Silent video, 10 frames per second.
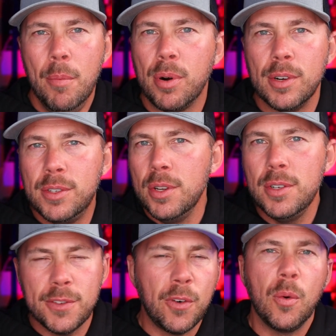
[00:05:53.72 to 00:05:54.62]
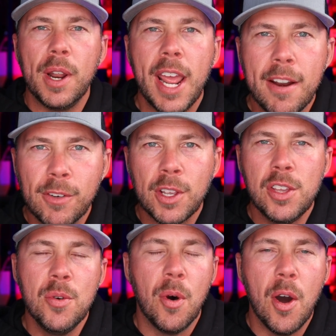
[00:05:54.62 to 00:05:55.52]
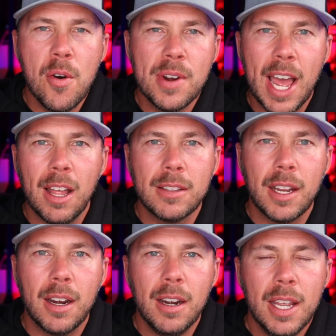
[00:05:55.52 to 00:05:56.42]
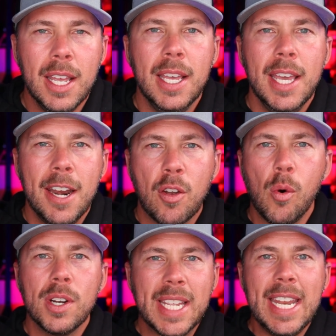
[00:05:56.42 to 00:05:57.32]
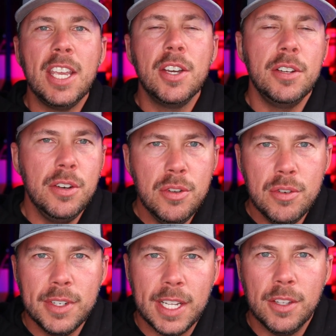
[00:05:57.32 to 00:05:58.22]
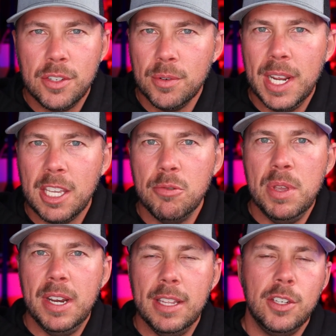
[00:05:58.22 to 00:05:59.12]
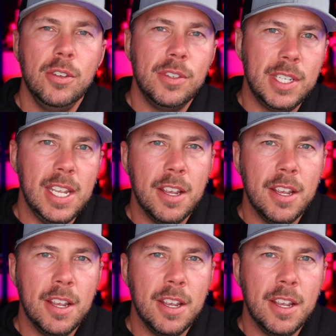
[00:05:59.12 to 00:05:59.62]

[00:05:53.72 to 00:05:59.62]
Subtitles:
produce for whatever you own out there. And of course, any good news in the 2A community that you see